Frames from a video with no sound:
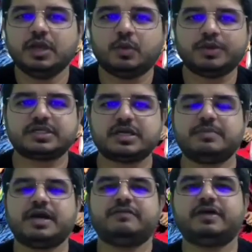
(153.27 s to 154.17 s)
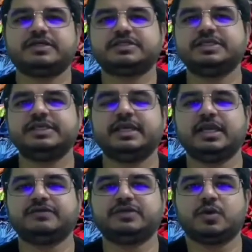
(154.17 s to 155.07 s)
What is the combined fantasy
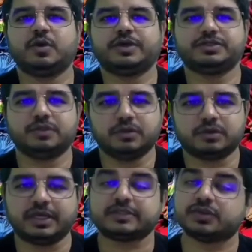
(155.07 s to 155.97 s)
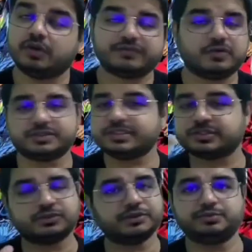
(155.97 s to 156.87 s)
eleven going to look like? So of course it
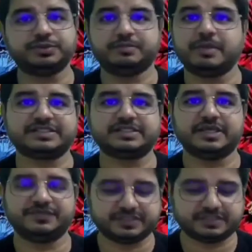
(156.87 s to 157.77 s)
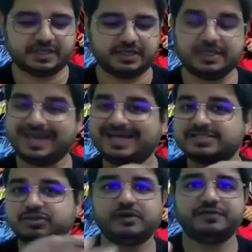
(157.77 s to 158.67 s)
is going to be a batting heavy side,
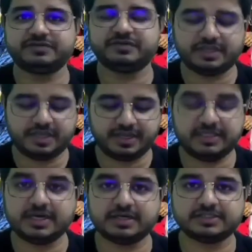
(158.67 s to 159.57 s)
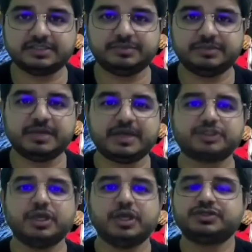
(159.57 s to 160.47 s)
as always with an any R C B match.